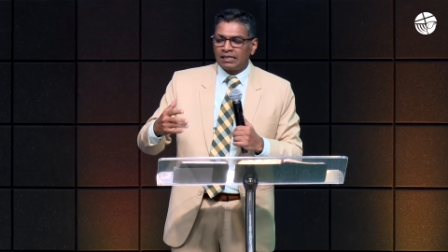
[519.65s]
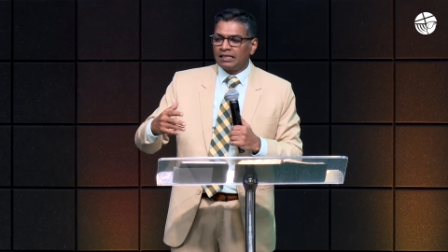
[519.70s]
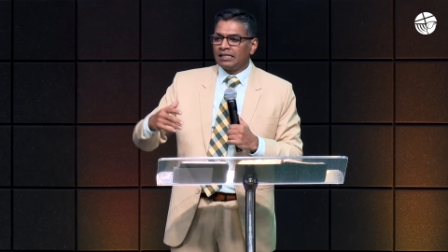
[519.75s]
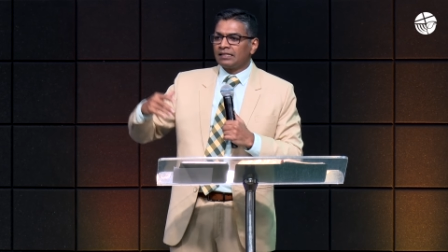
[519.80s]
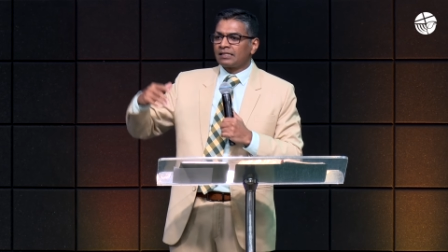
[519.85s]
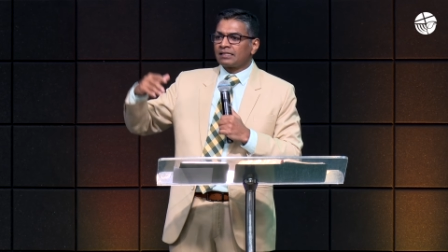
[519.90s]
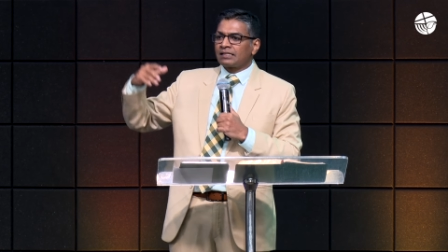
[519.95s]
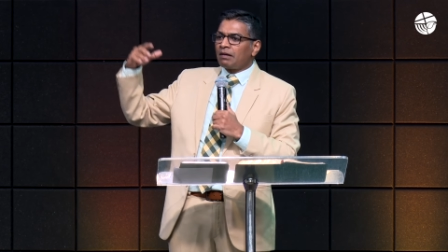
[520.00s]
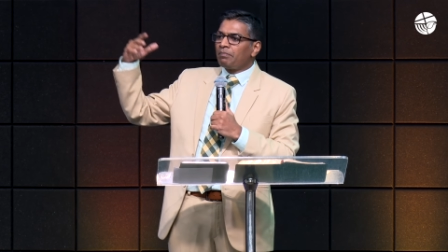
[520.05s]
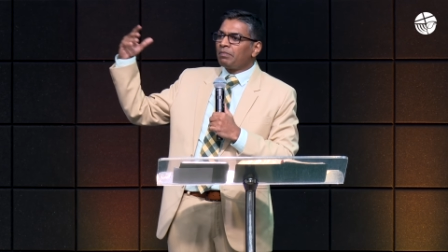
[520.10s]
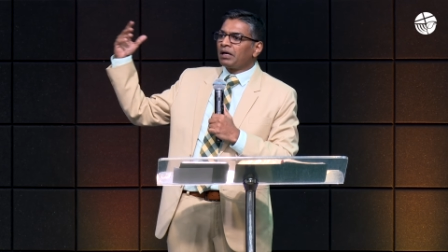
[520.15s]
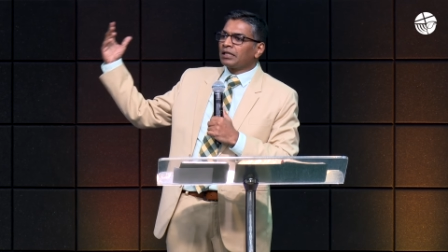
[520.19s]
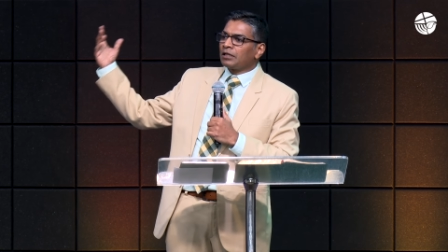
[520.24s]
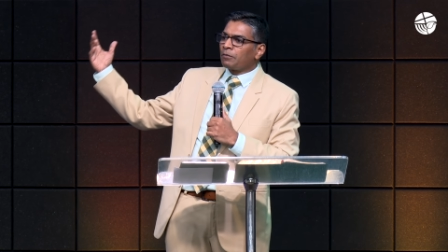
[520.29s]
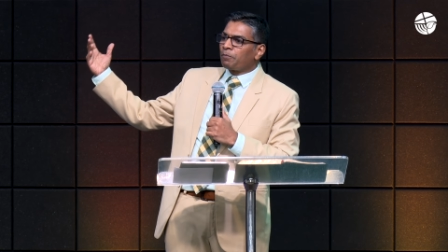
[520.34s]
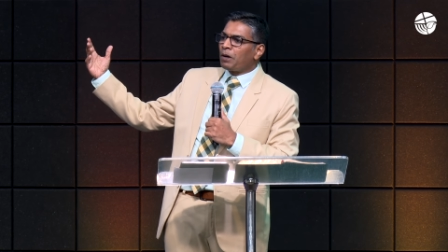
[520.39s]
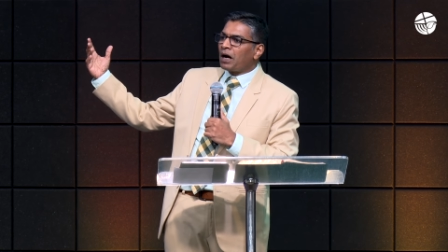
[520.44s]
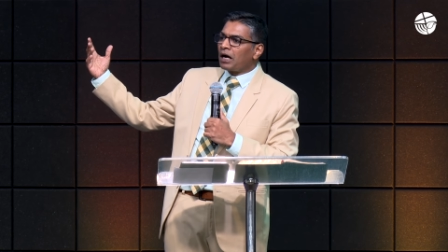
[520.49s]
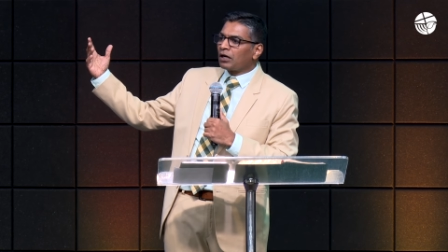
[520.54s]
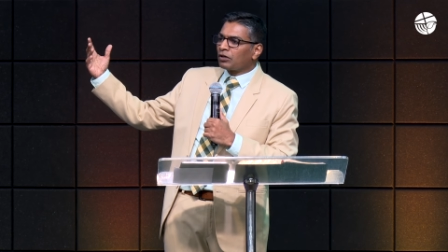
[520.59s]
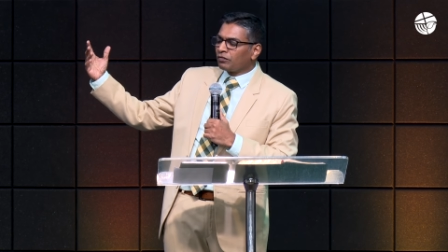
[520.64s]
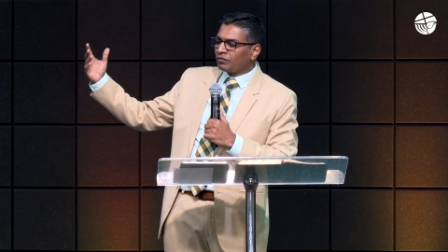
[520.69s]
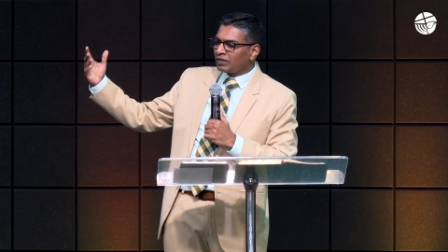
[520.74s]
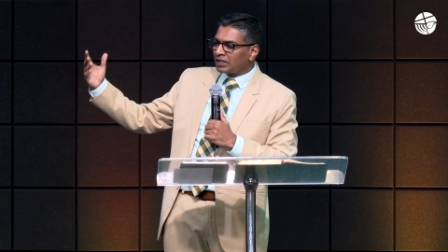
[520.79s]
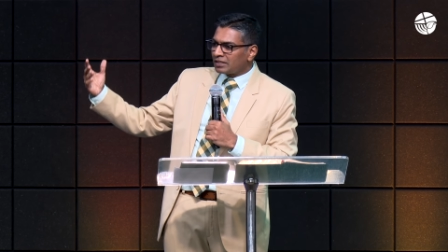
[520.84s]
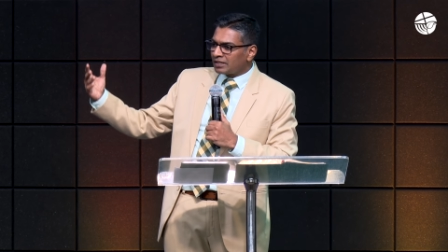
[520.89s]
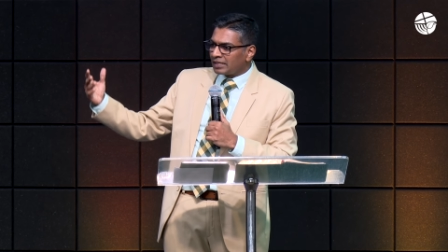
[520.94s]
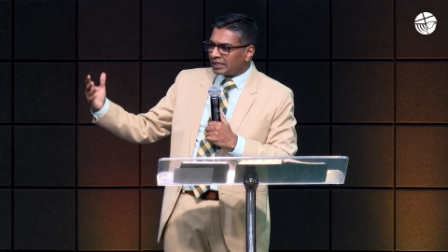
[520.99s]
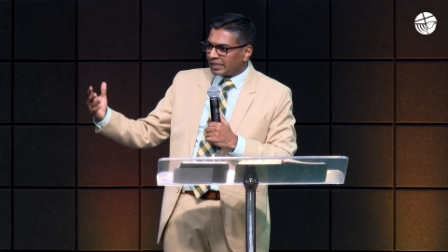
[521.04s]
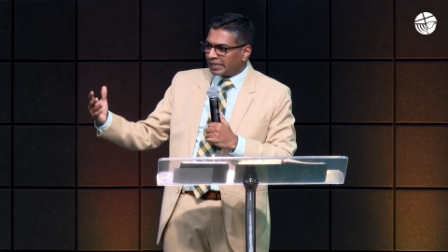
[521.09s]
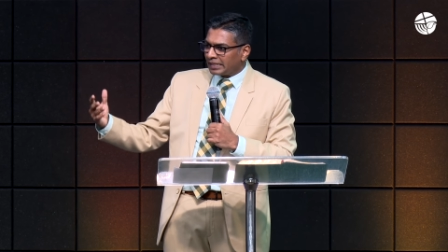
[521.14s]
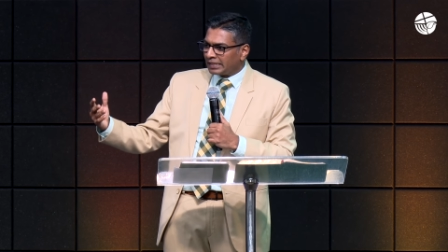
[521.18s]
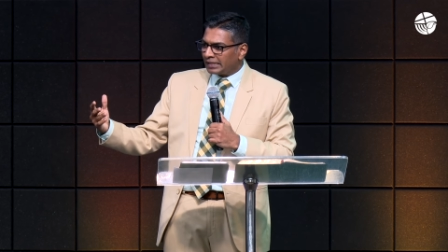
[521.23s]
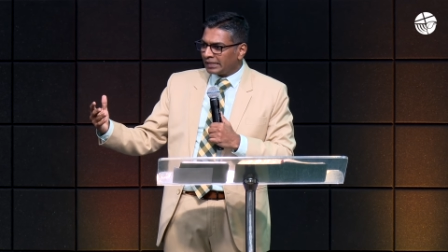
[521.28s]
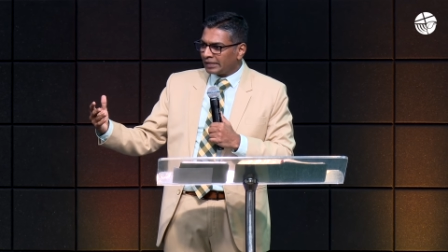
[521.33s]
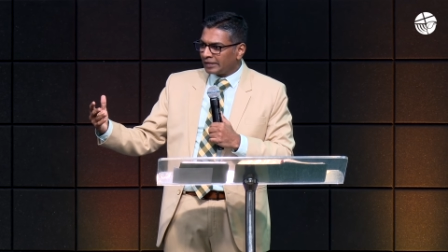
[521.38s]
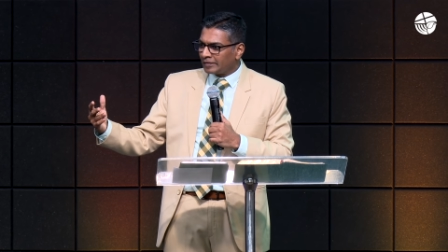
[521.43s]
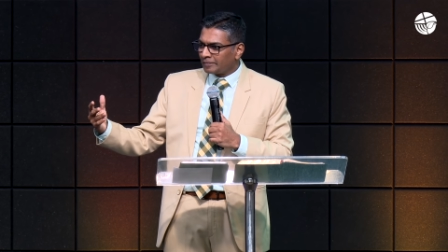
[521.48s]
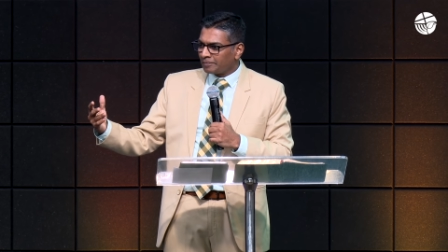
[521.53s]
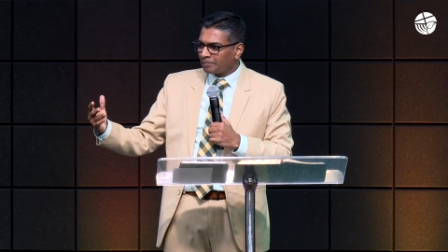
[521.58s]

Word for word: in some other part of the city.